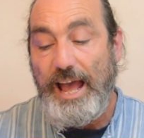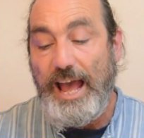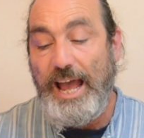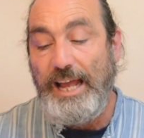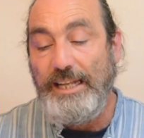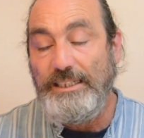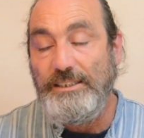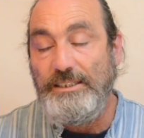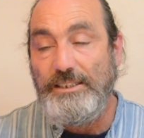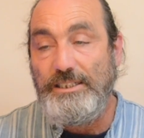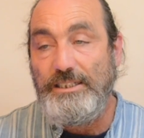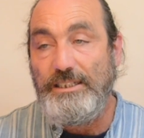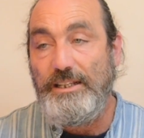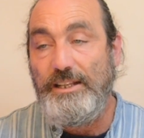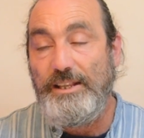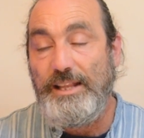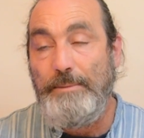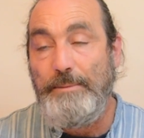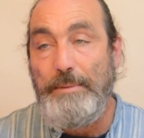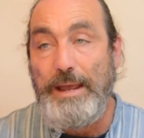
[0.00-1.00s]
And
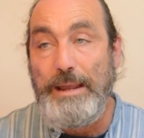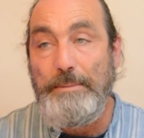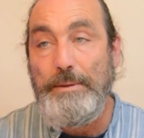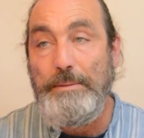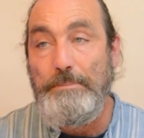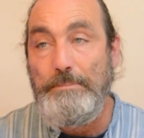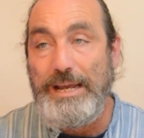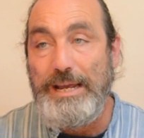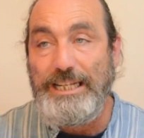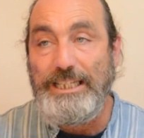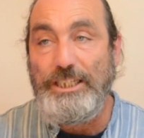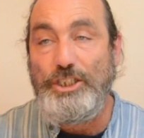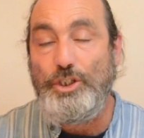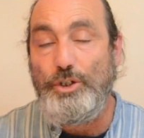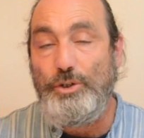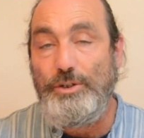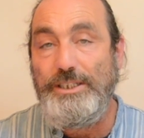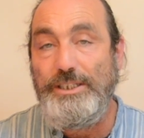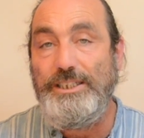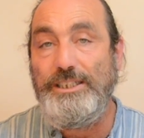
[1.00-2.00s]
there may be many
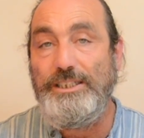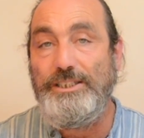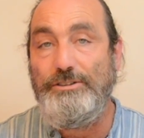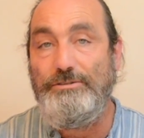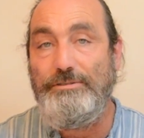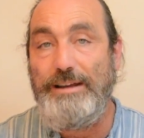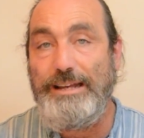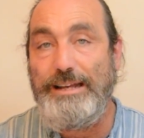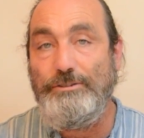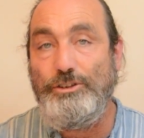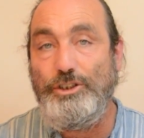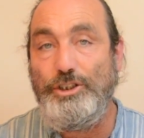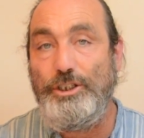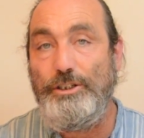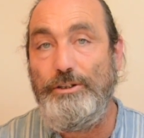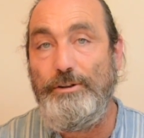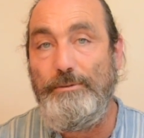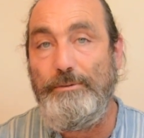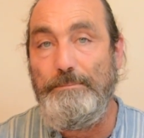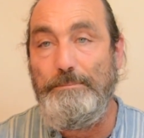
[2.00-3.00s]
choices around
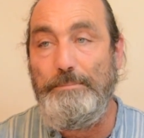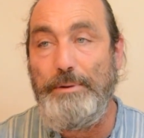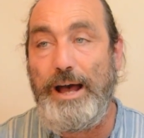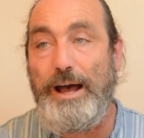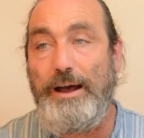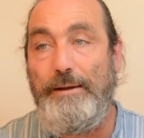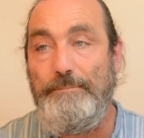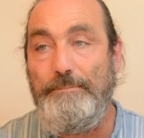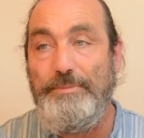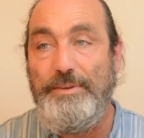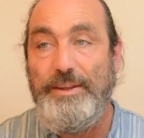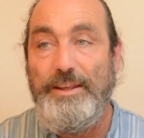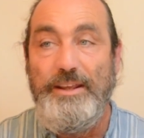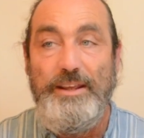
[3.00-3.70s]
you, but